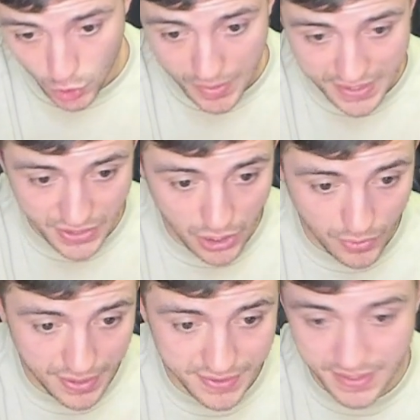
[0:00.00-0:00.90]
weeks'
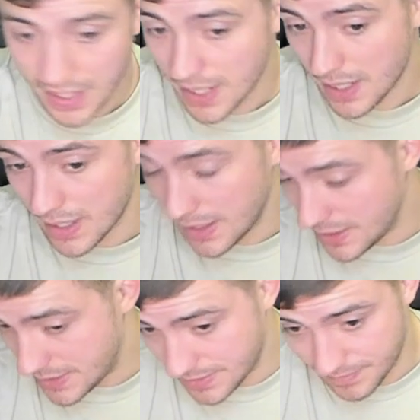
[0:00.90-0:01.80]
notice.
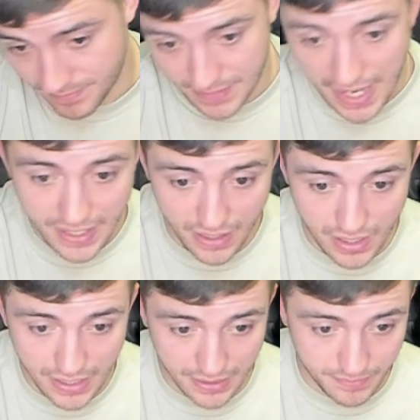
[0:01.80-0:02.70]
He's taking on
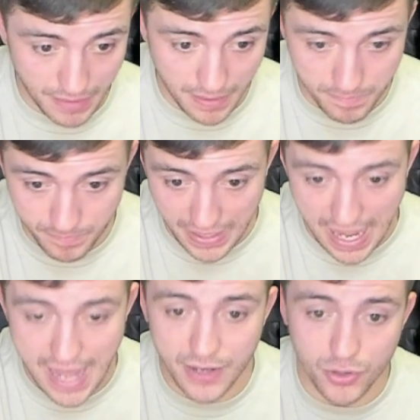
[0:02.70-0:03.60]
a
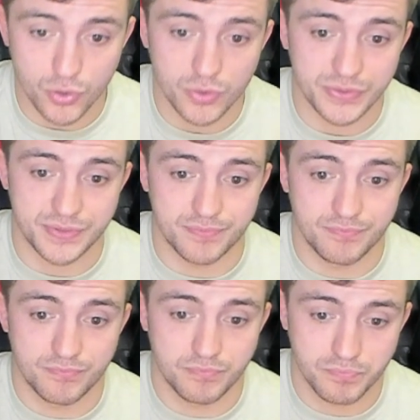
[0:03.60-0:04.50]
guy who is
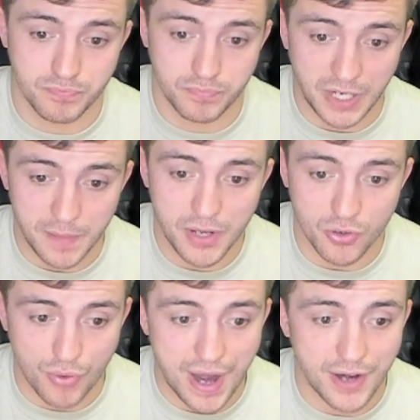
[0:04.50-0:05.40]
going to be a
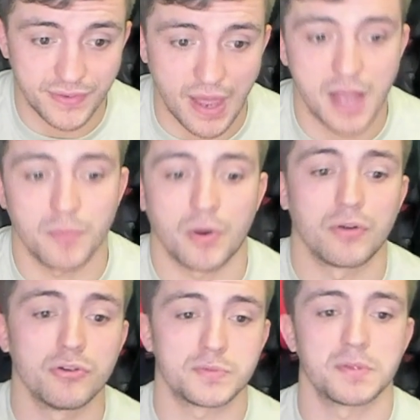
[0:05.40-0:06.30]
rare time where
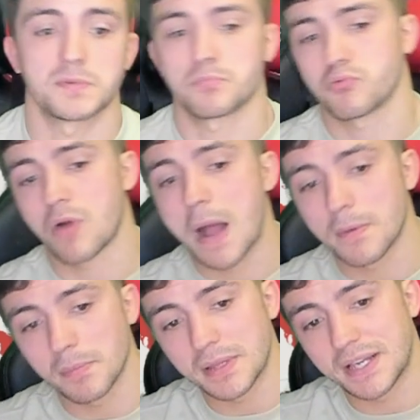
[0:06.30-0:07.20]
Usman's
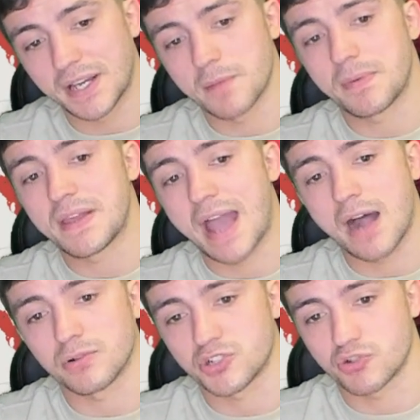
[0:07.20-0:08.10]
probably going to be
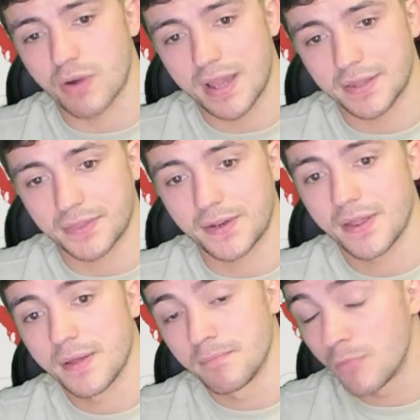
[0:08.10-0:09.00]
outstrengthed,
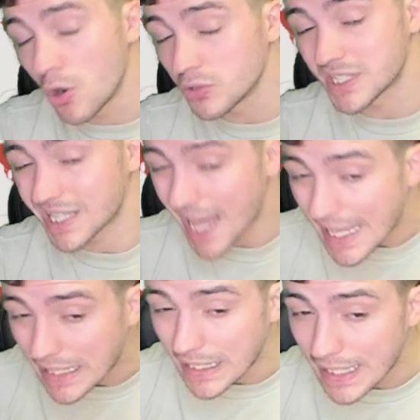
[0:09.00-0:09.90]
most
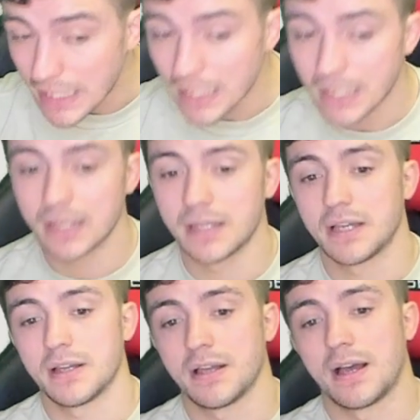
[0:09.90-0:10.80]
likely.
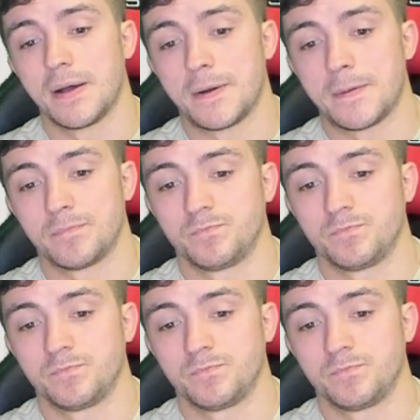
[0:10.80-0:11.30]
But